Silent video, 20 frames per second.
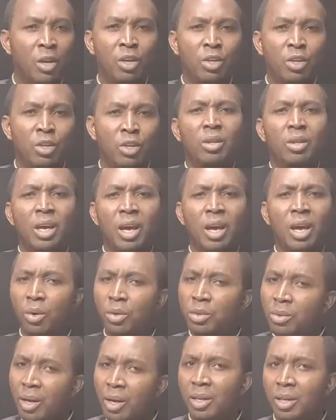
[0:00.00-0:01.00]
So there are
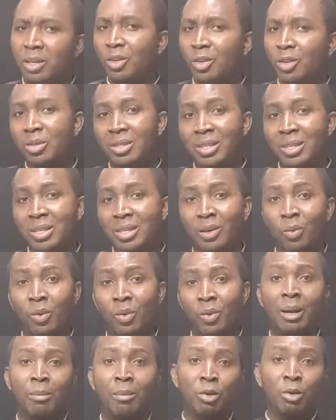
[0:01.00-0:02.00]
also other technologies like
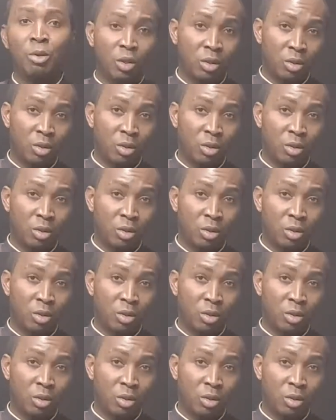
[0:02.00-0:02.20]
wearable